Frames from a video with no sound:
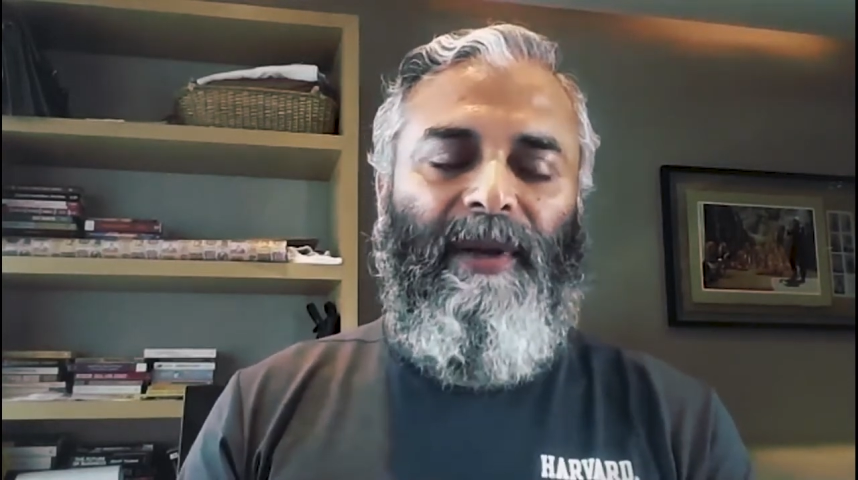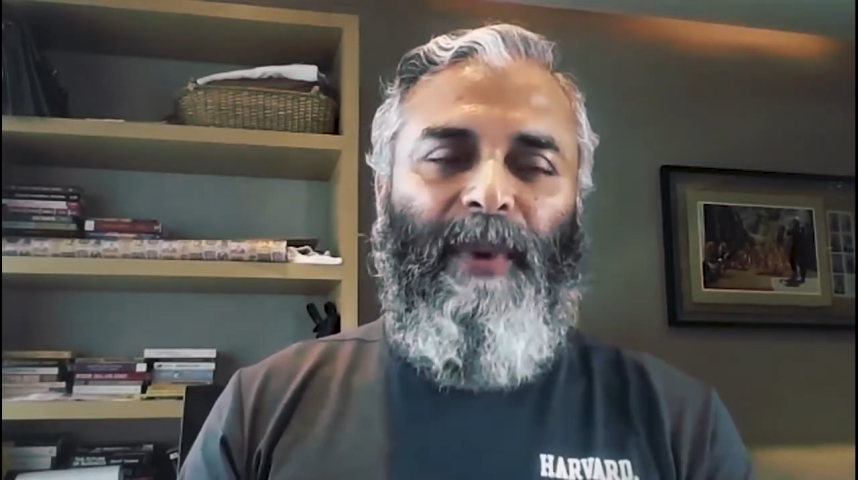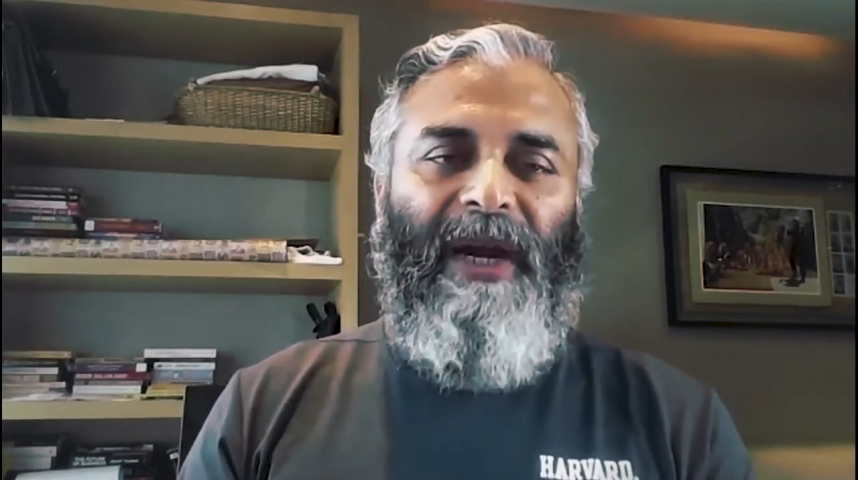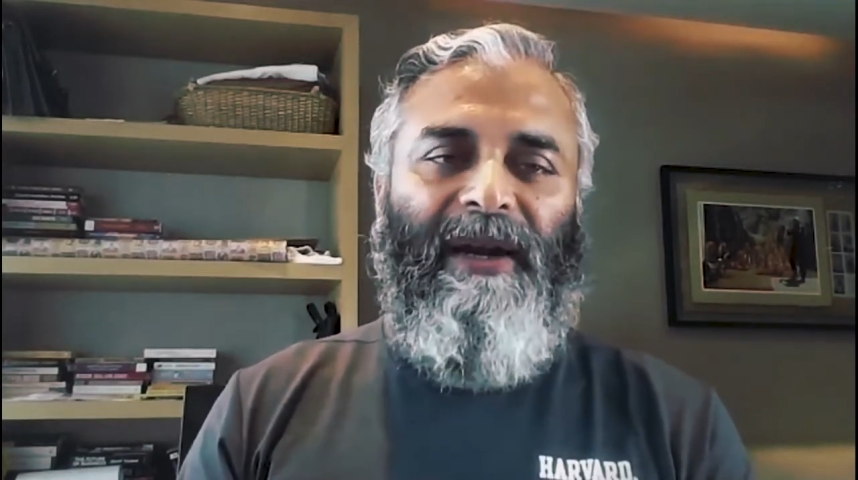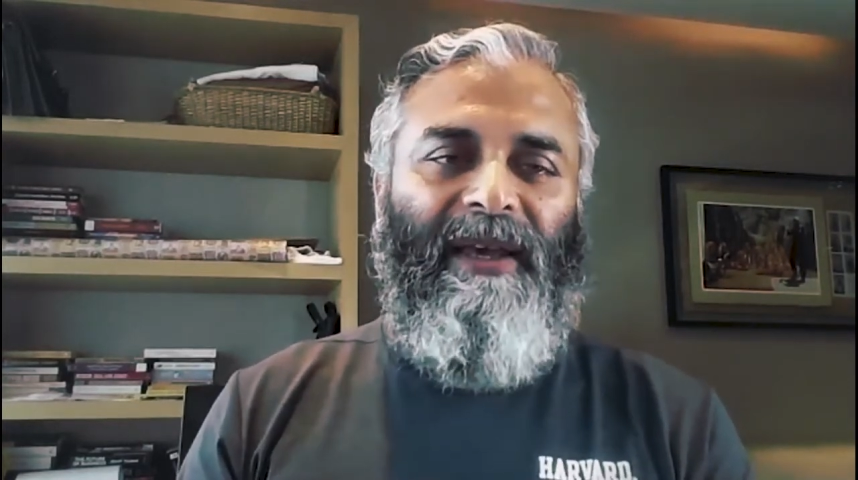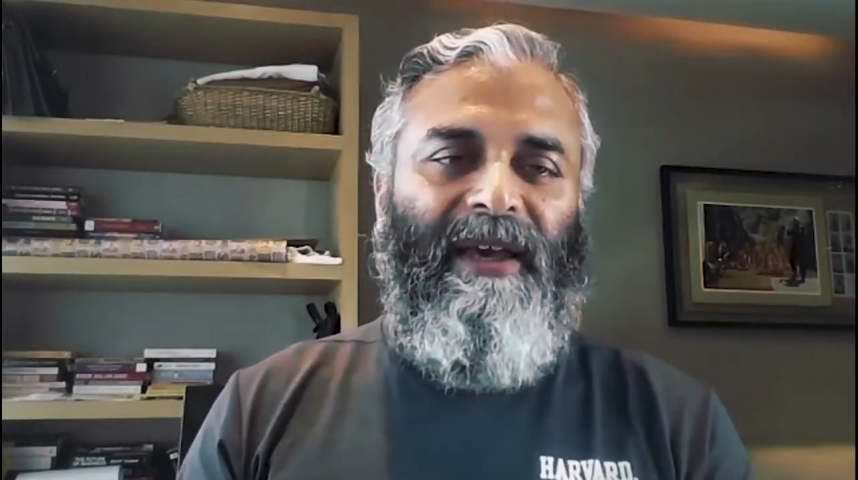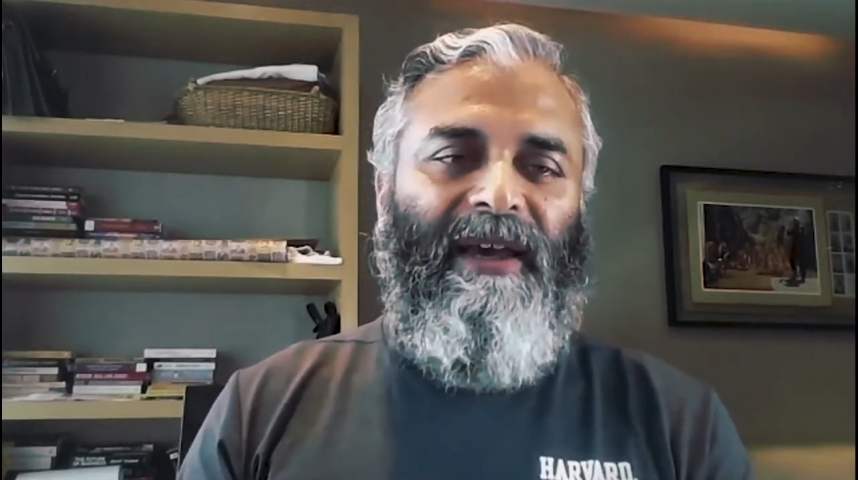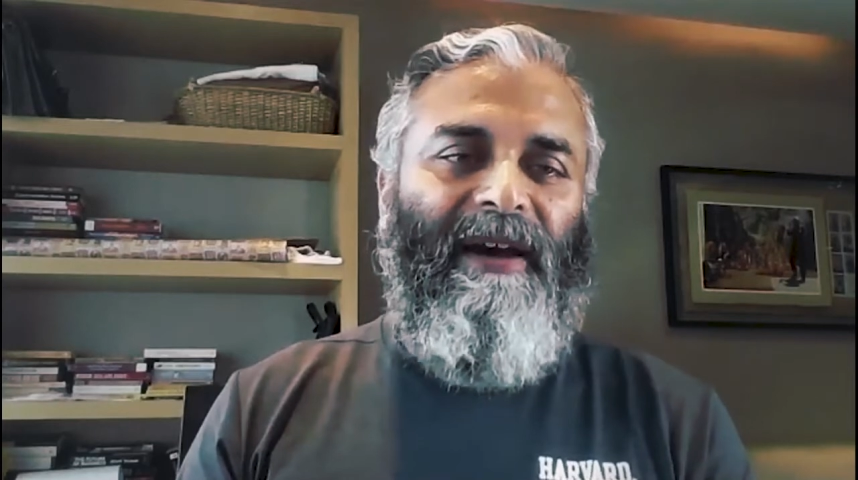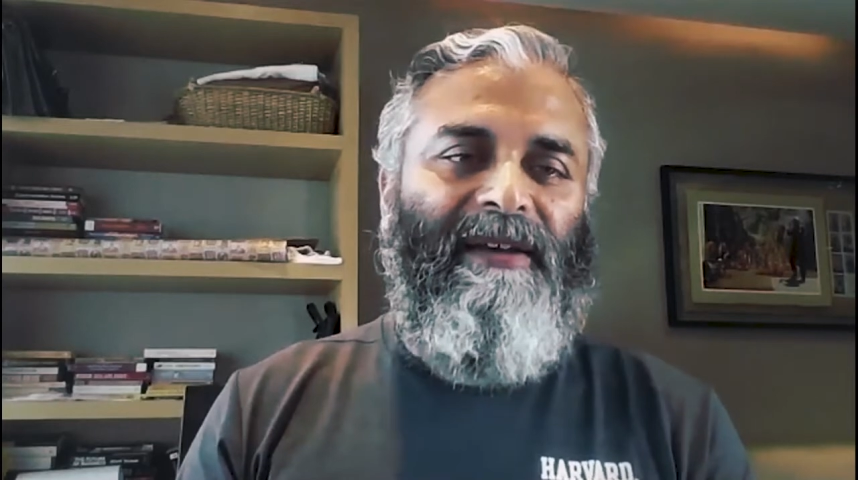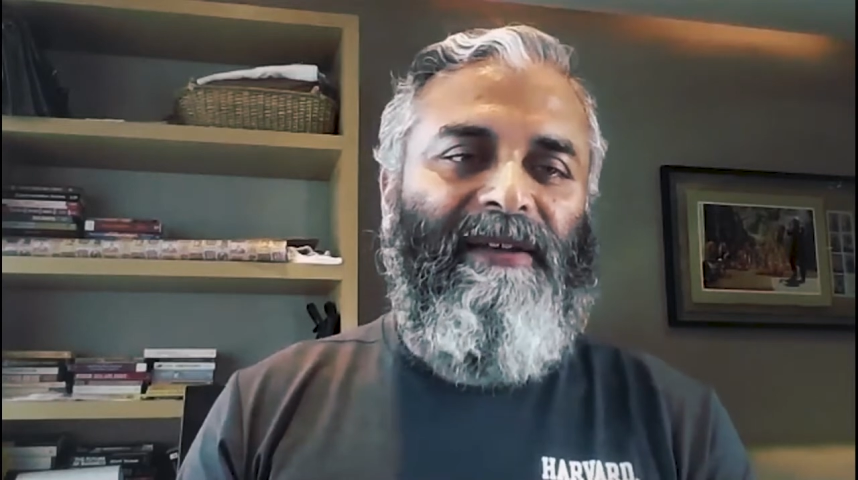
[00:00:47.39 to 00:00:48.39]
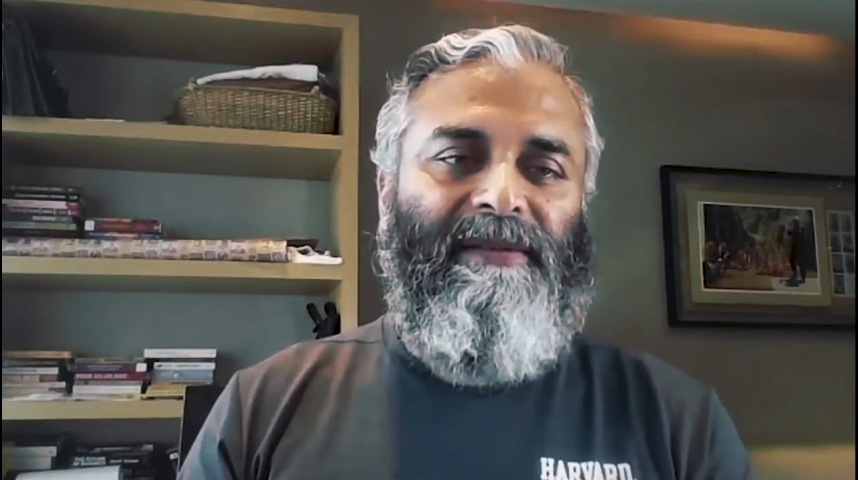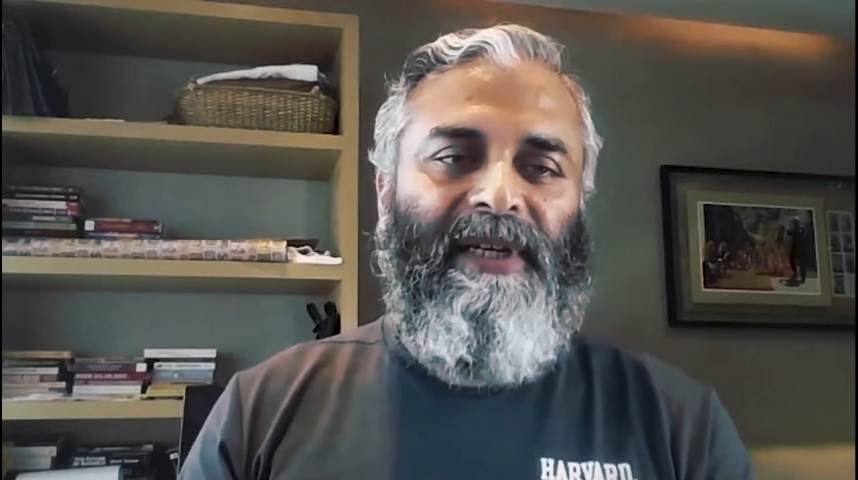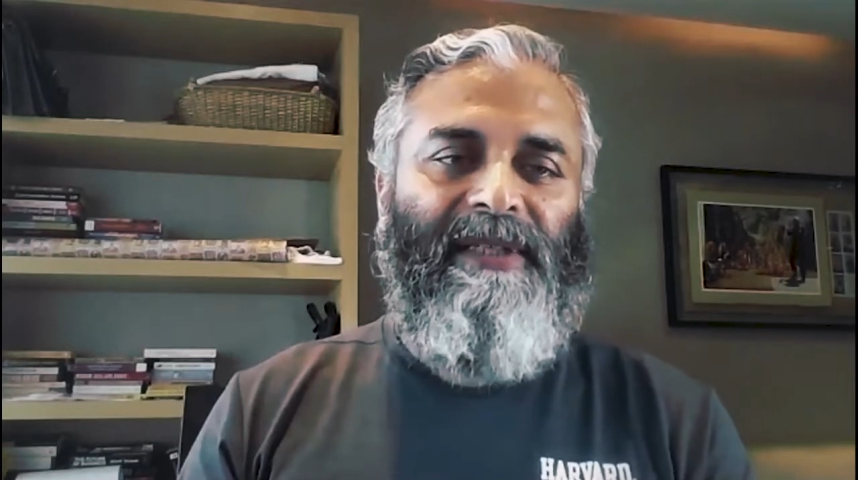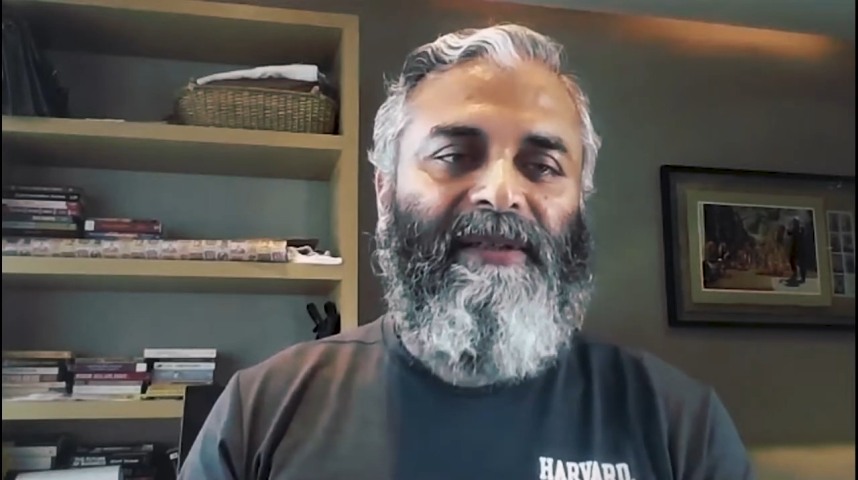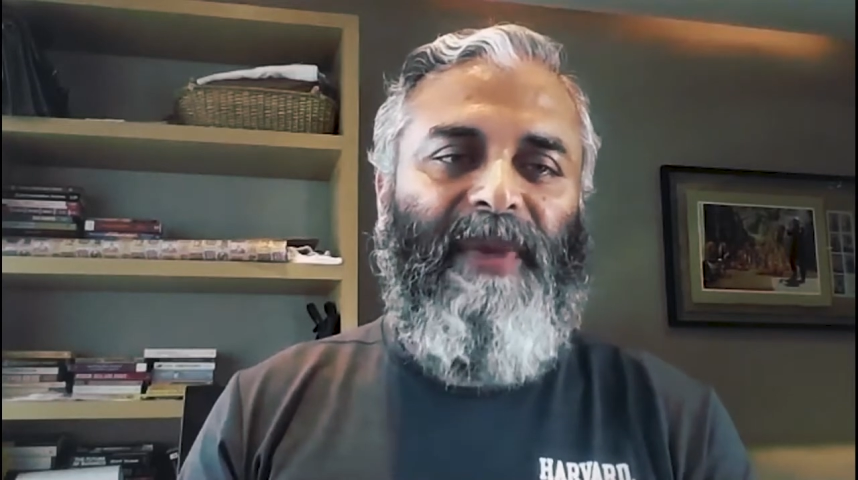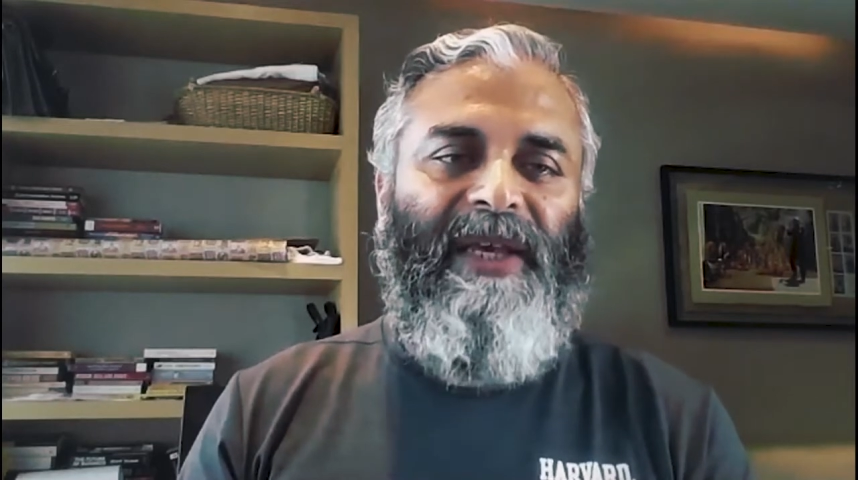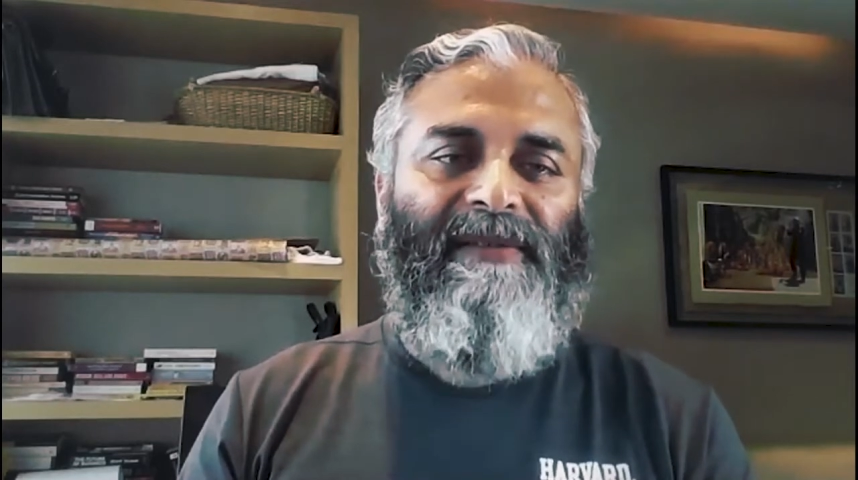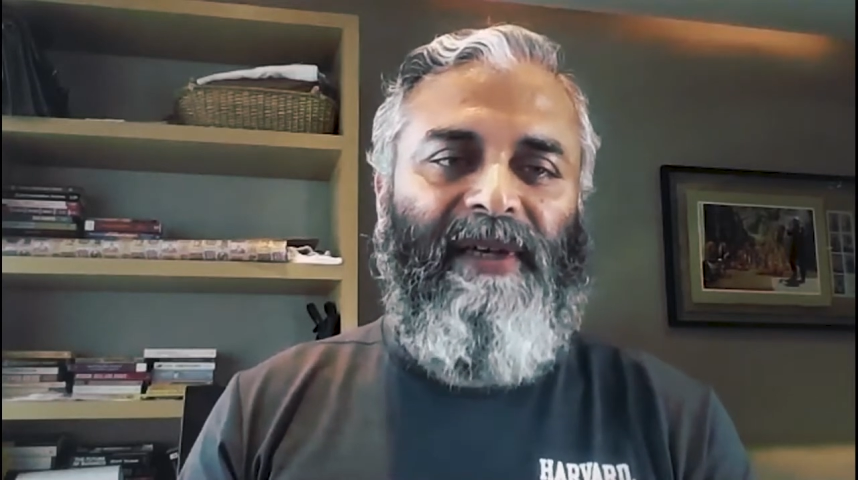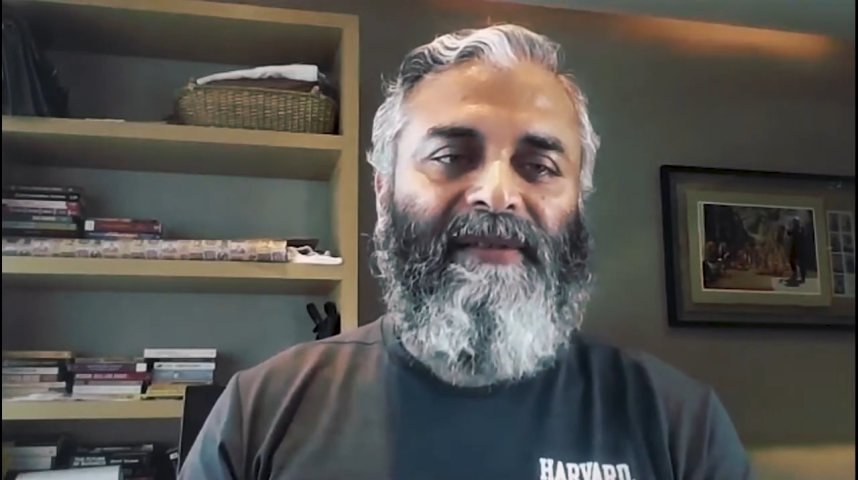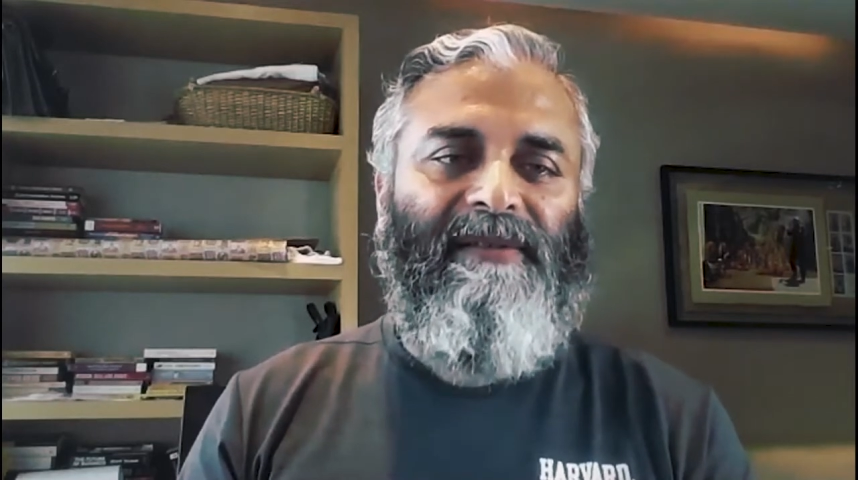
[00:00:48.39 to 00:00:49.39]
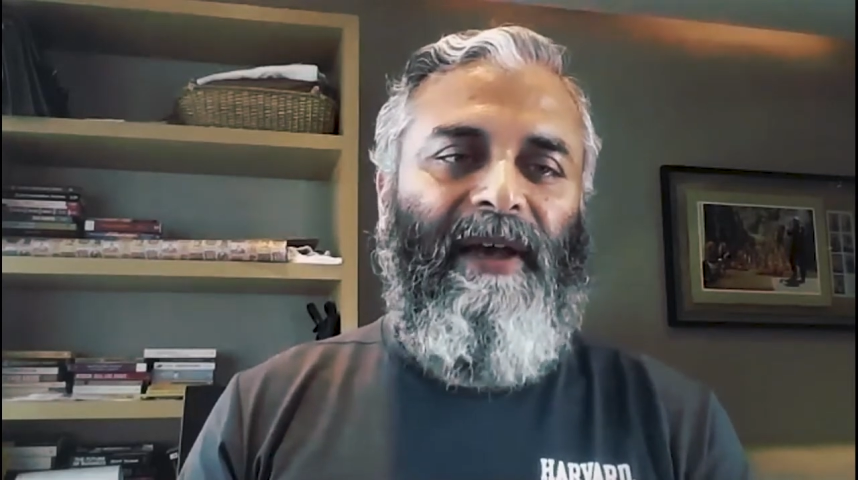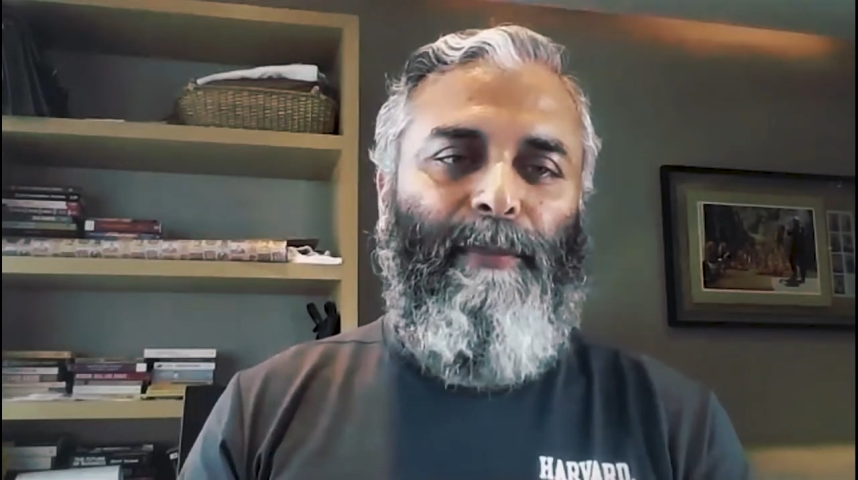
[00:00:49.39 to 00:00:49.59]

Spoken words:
debating AI doesn't make sense.